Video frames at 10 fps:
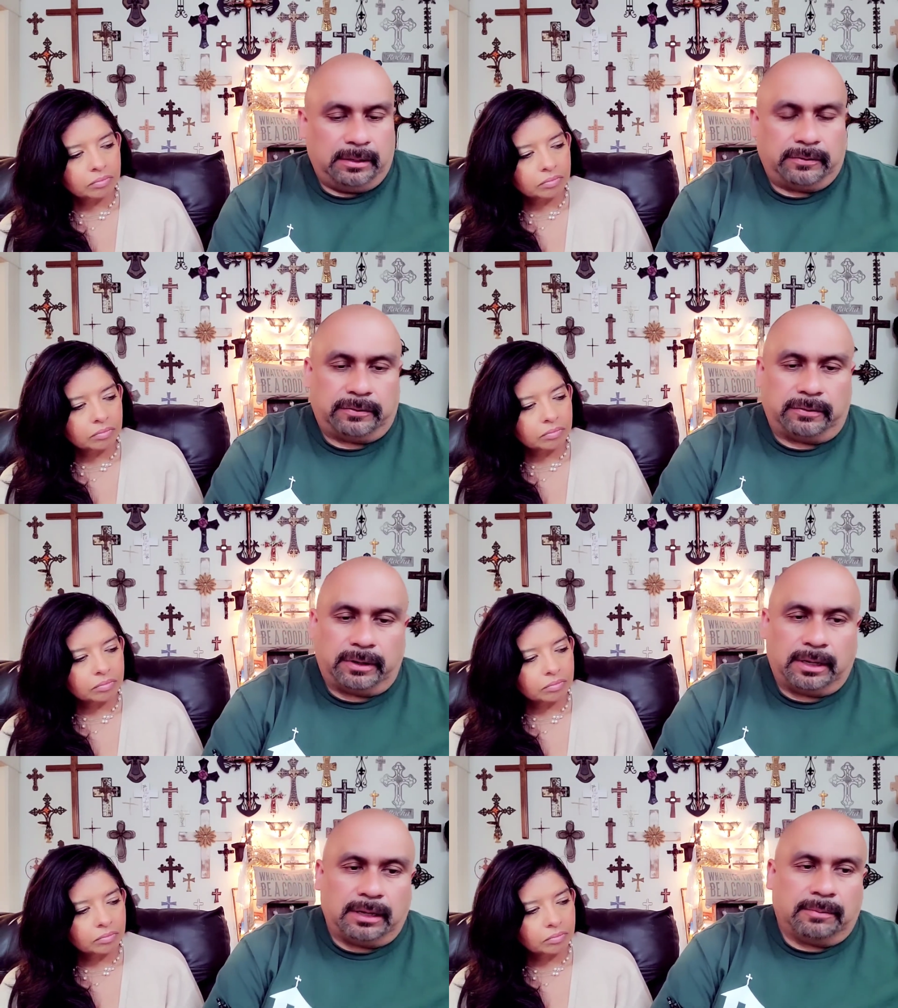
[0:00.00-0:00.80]
Speaker 1: So I
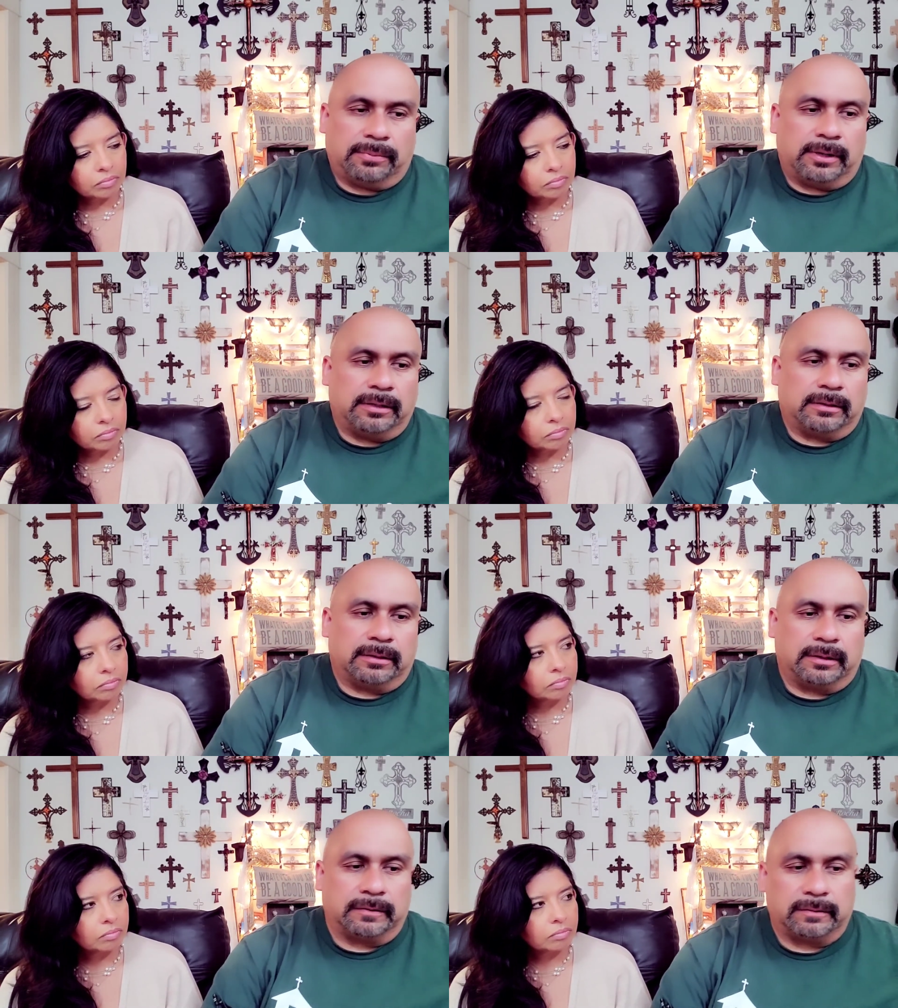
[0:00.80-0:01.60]
had a brother,
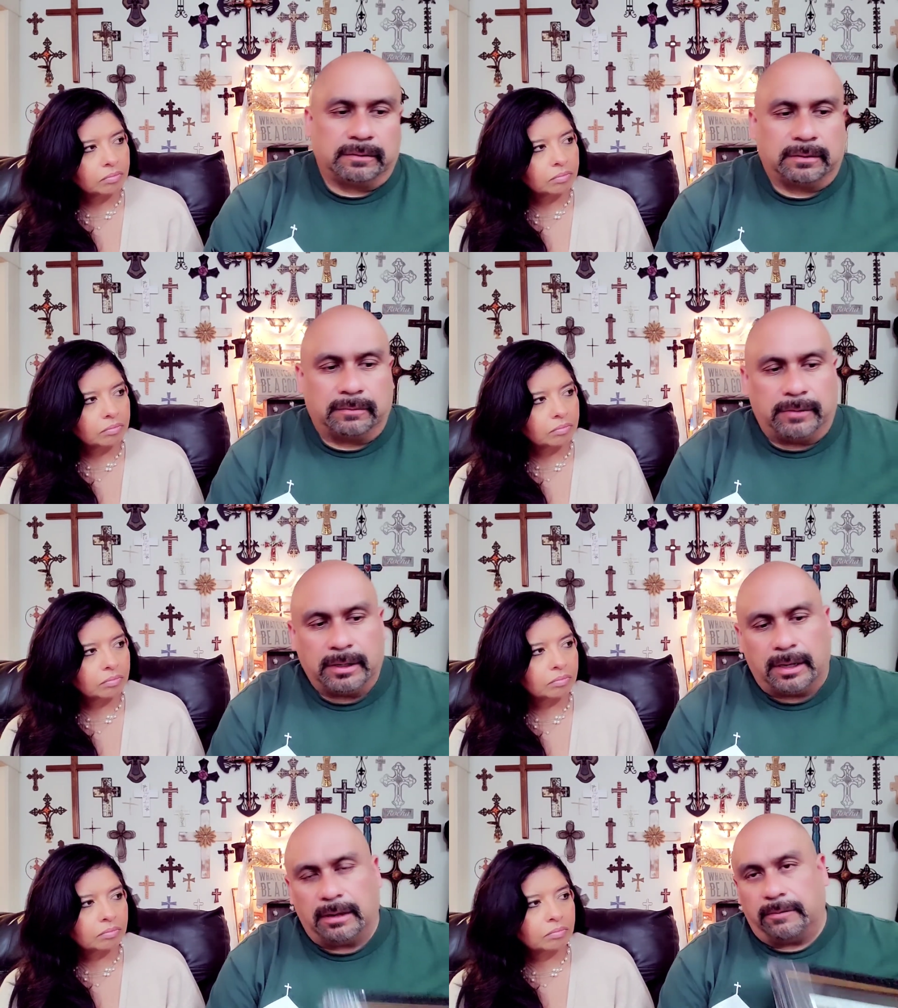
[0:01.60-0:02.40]
because one
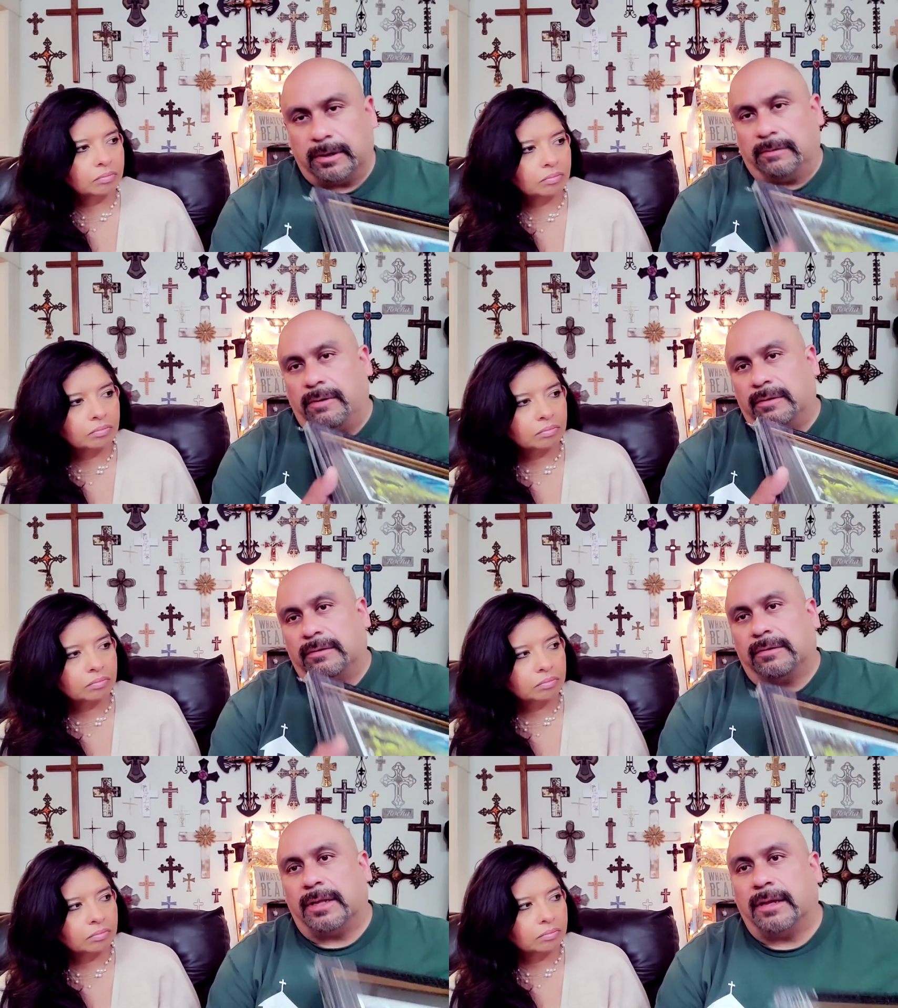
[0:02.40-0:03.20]
guy already wants
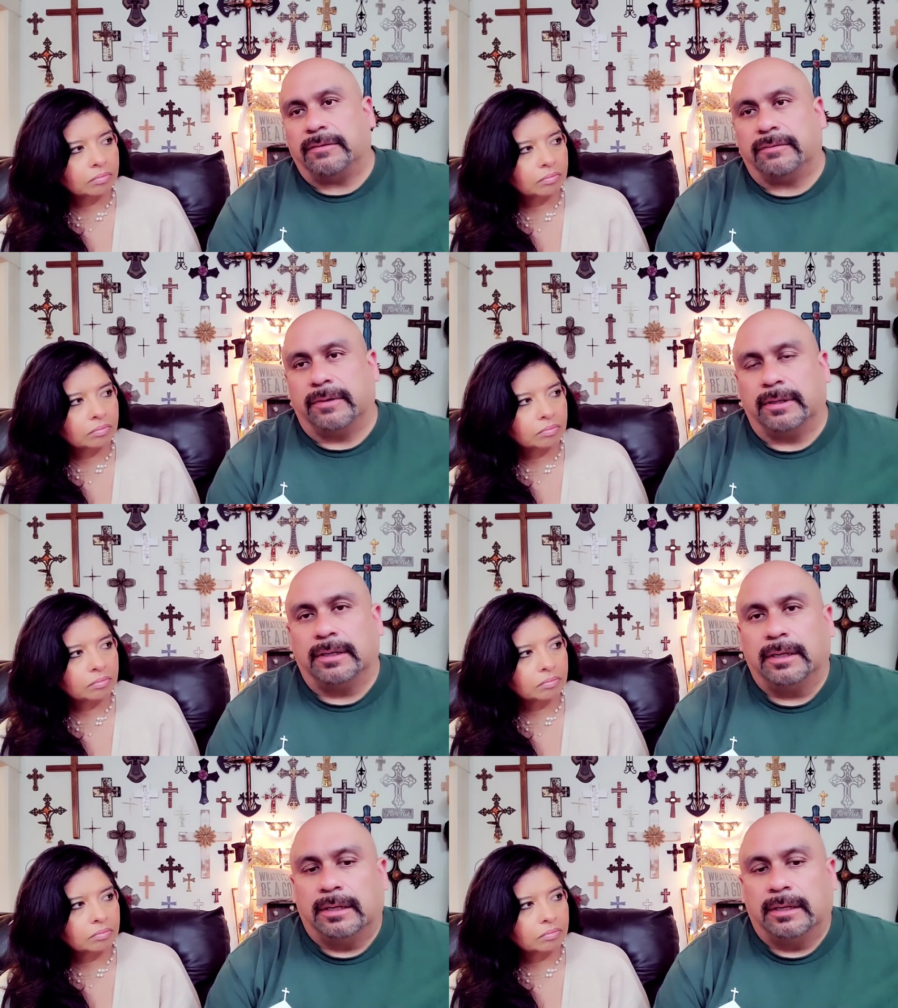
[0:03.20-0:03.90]
this last one.